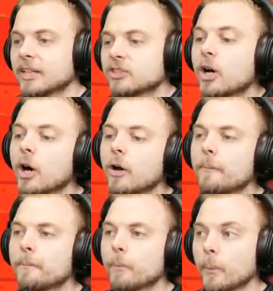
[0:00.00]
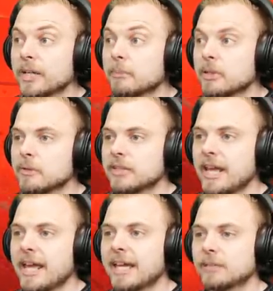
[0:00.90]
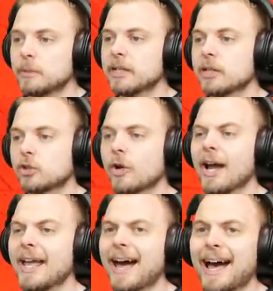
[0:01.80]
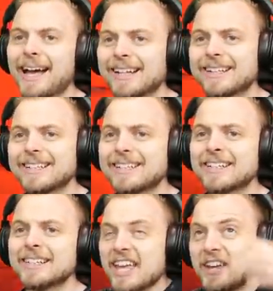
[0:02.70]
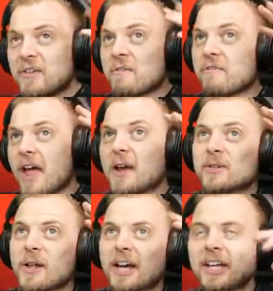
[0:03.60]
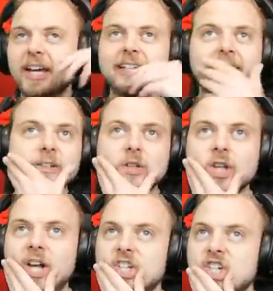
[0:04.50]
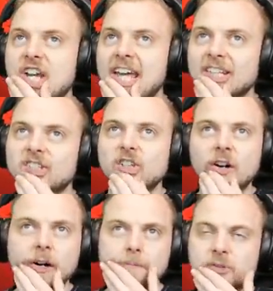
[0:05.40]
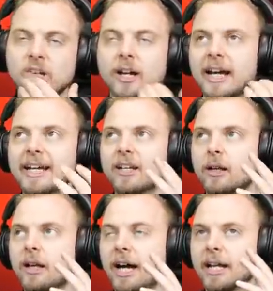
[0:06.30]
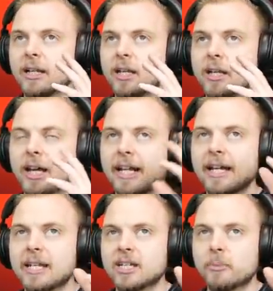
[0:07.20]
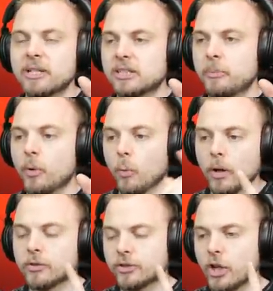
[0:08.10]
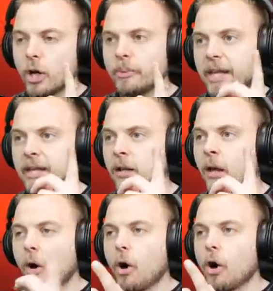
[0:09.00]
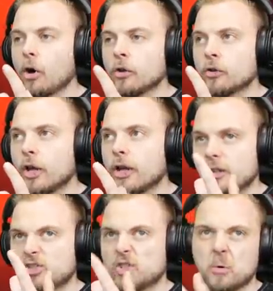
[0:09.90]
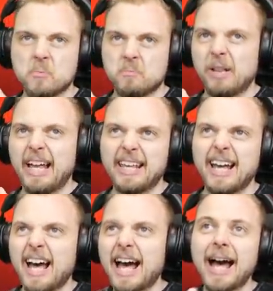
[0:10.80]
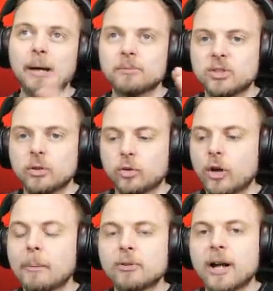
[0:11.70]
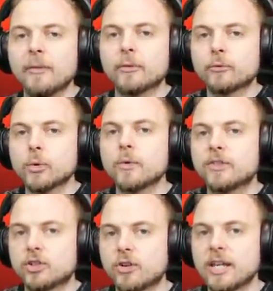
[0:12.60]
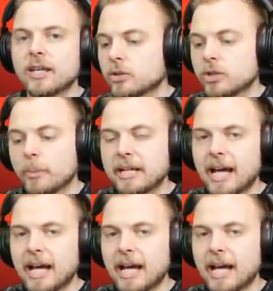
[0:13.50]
So what we're going to be doing today is we're going to try and innovate like a little chainsaw. So I kind of had a, an idea to basically put one saw blade on some like arms that will grab around the root of the tree, chop it